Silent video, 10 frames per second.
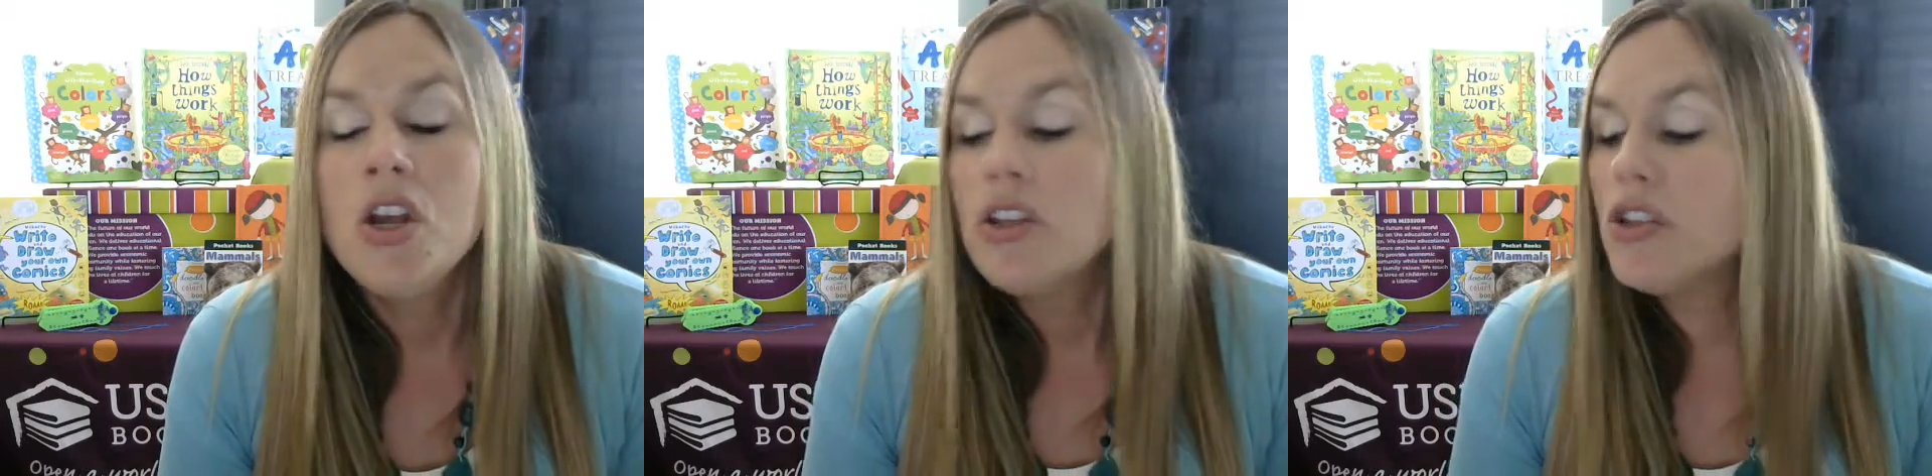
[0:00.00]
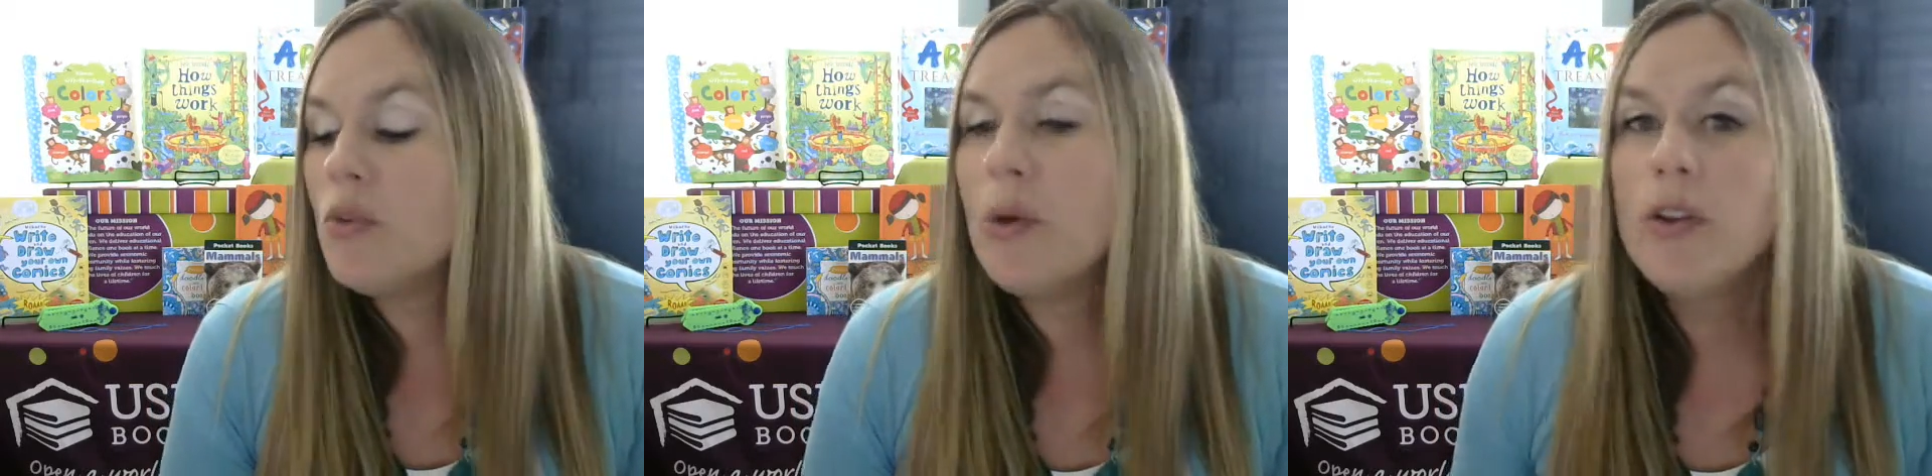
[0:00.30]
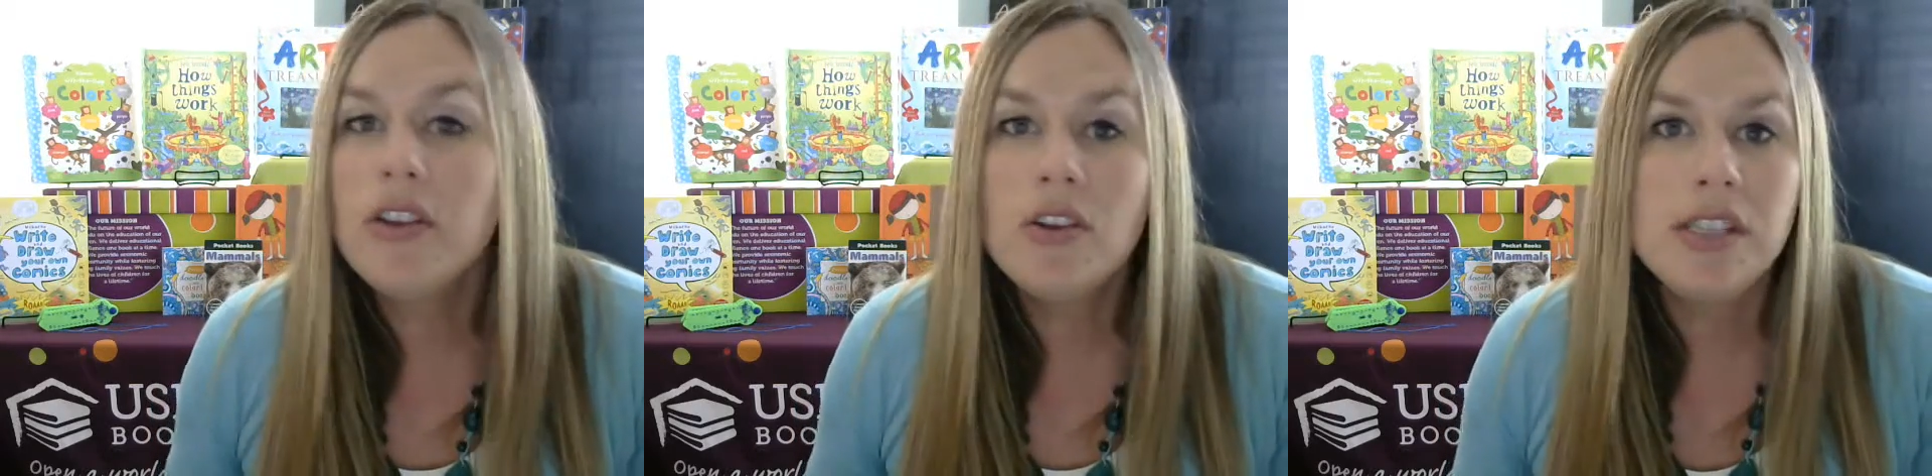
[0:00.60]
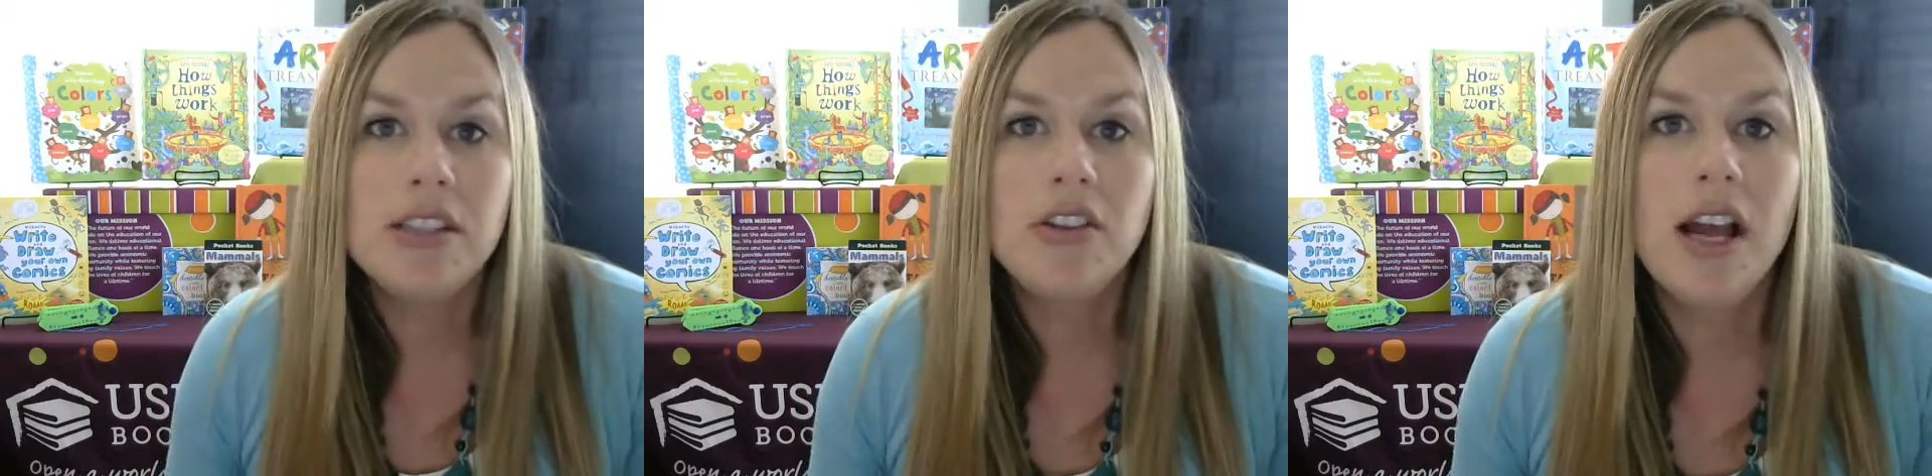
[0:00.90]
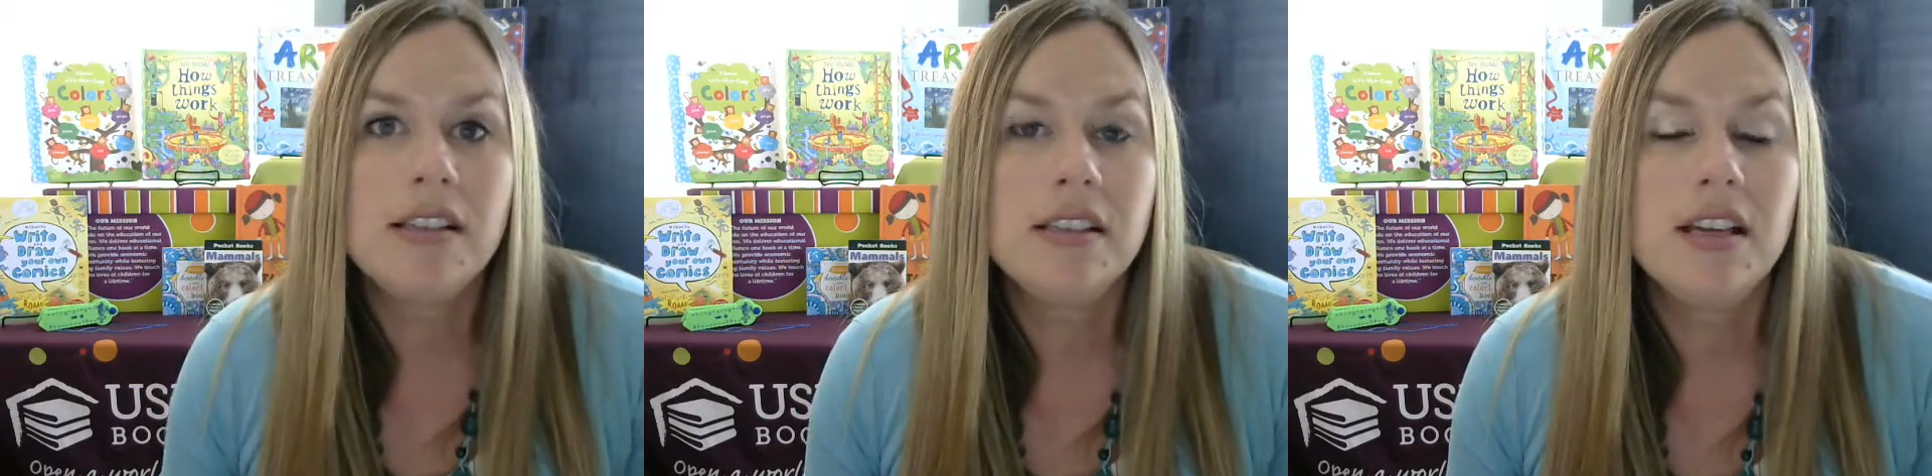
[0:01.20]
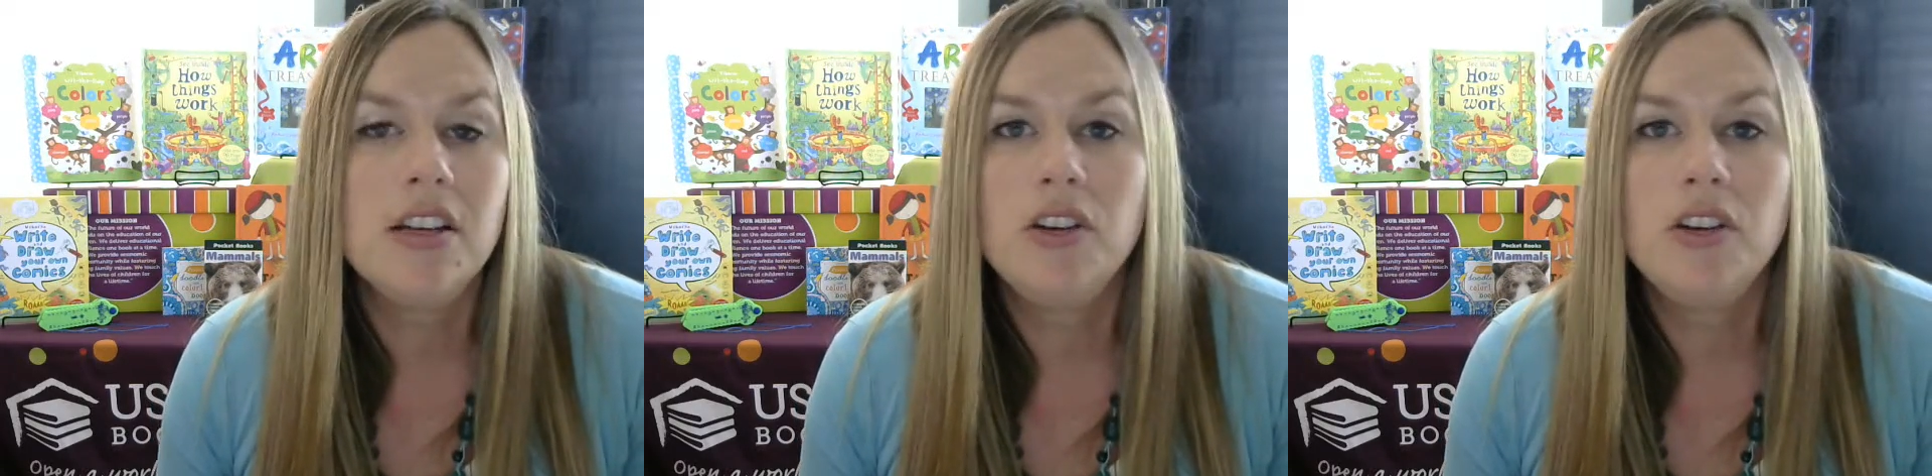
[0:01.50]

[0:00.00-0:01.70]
So both of those sets are excellent.